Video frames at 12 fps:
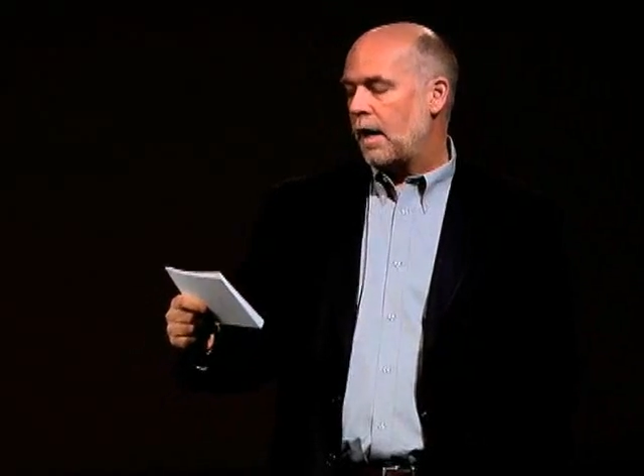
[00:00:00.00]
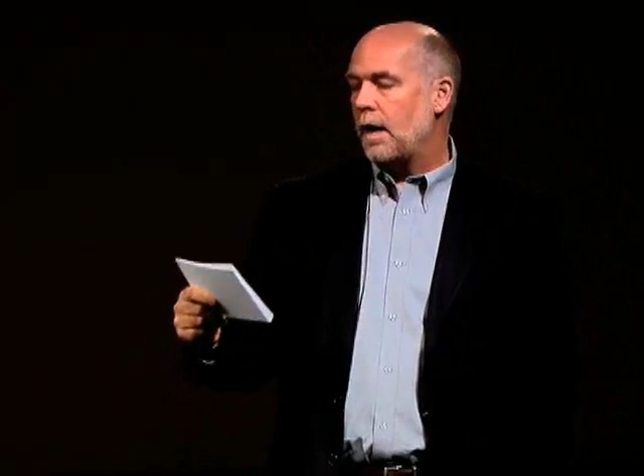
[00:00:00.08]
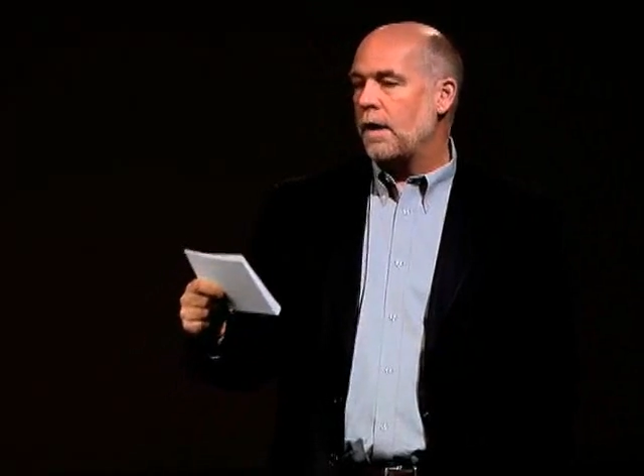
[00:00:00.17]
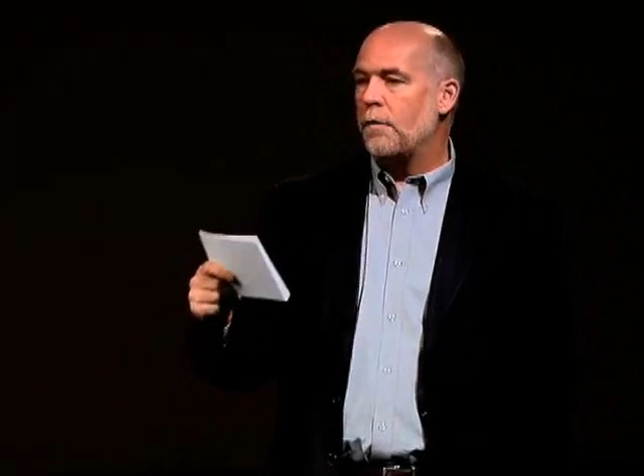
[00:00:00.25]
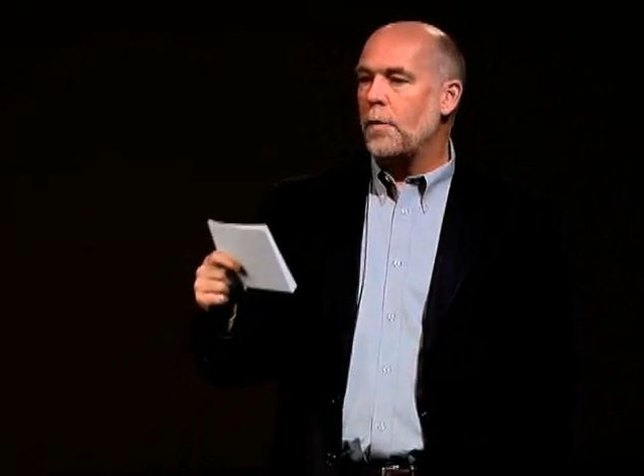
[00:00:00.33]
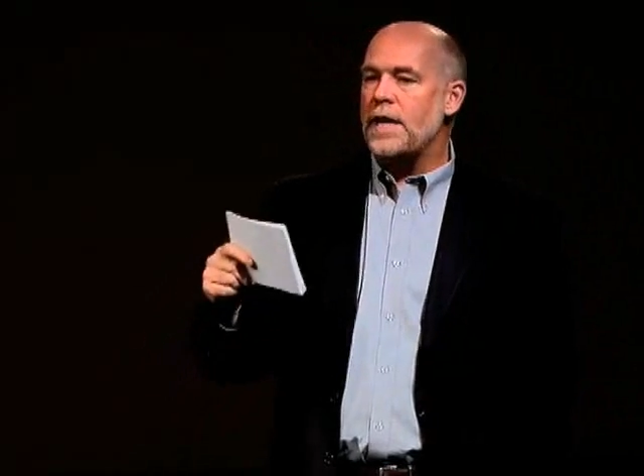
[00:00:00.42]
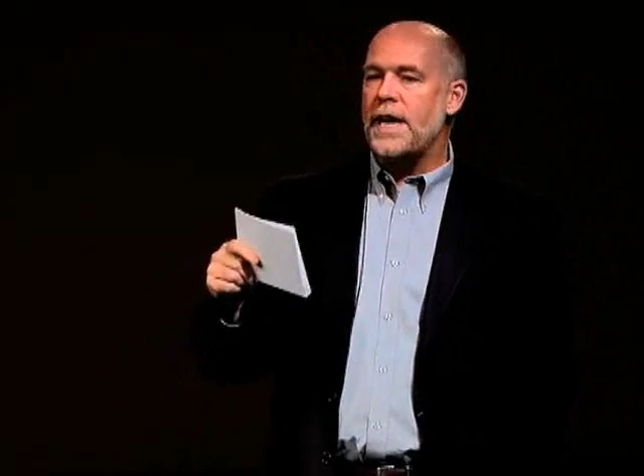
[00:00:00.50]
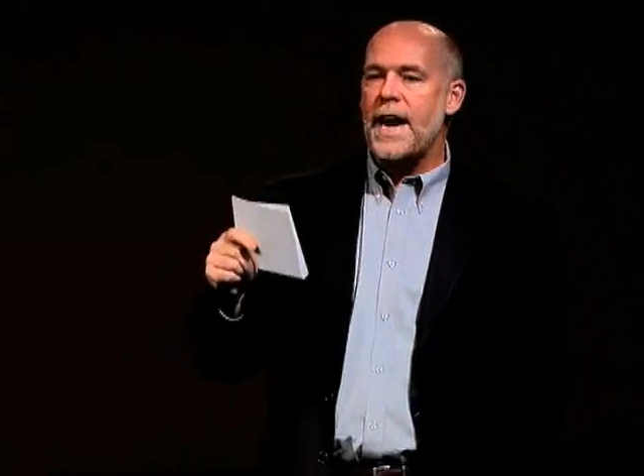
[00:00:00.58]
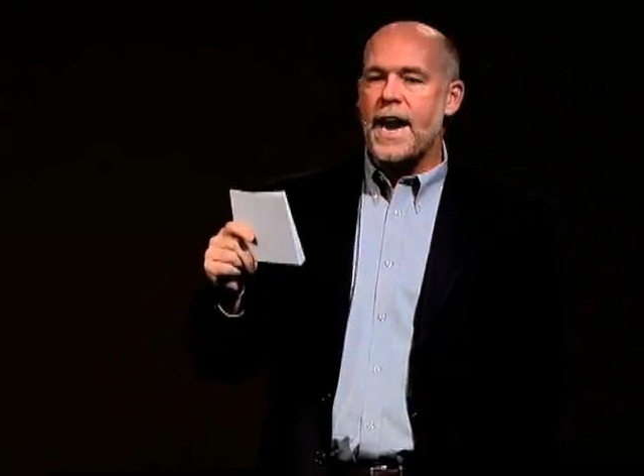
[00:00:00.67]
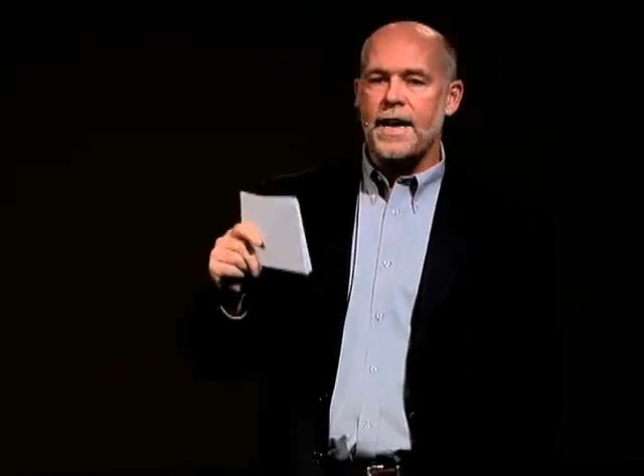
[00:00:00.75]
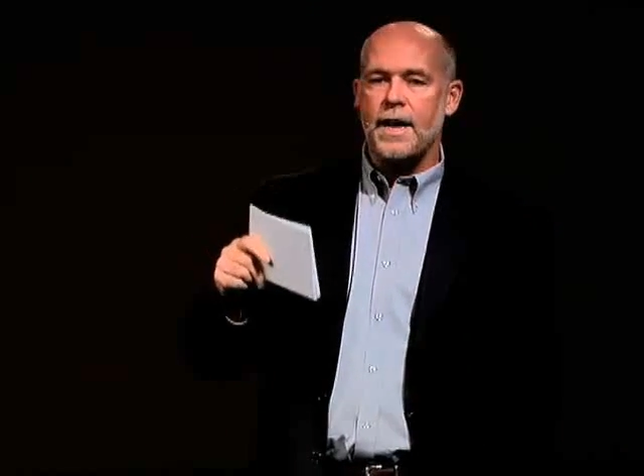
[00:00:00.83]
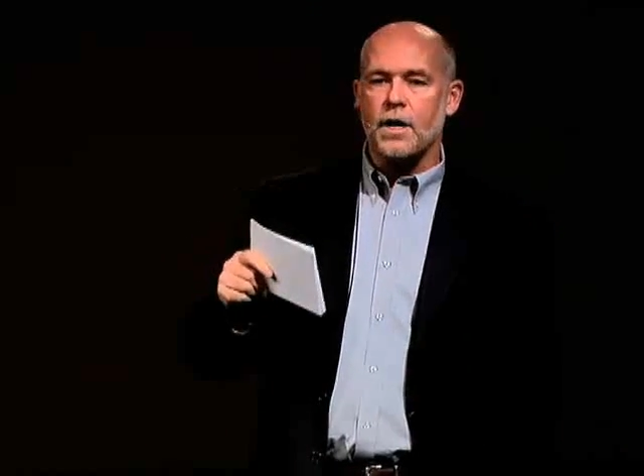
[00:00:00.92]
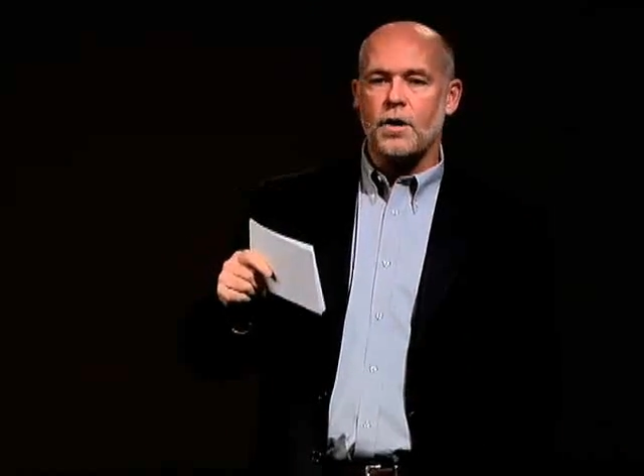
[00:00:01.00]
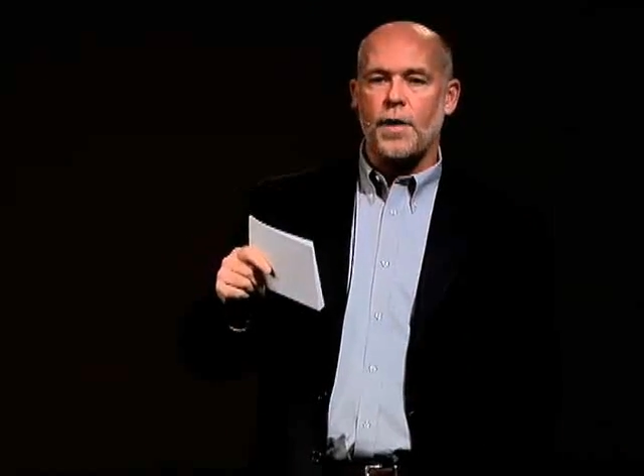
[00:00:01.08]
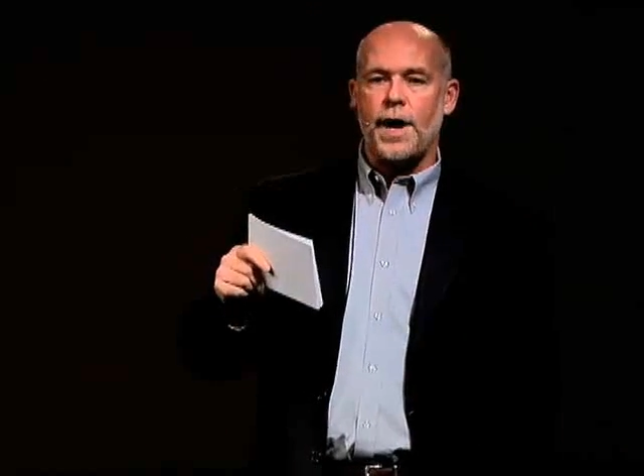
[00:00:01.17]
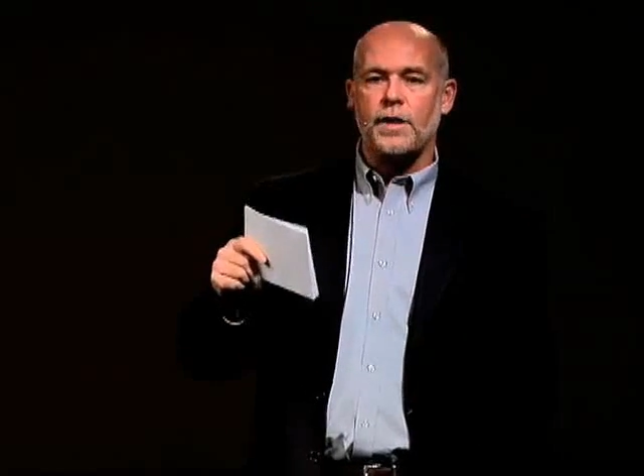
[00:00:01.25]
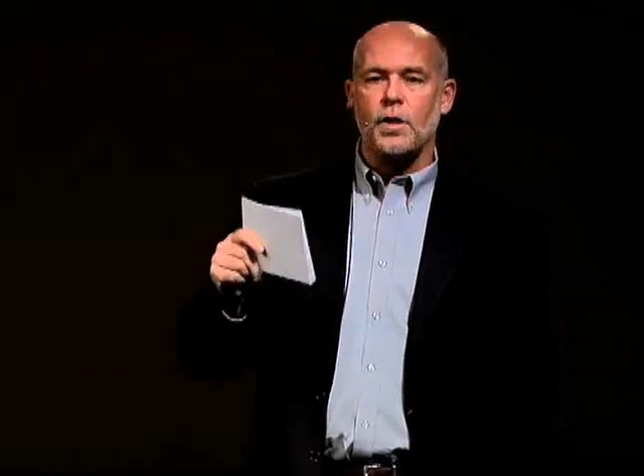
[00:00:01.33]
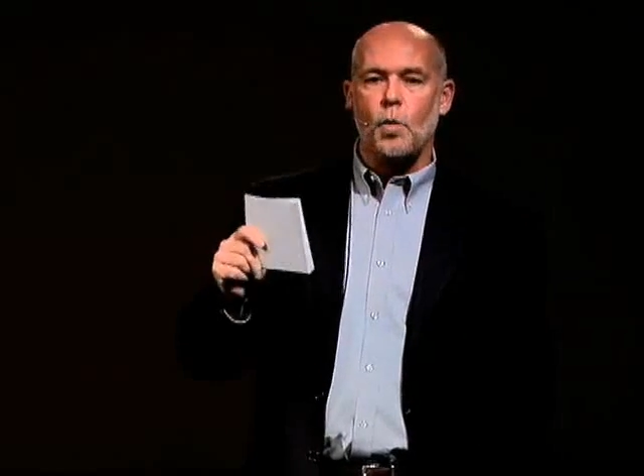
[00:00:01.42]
if we can't integrate the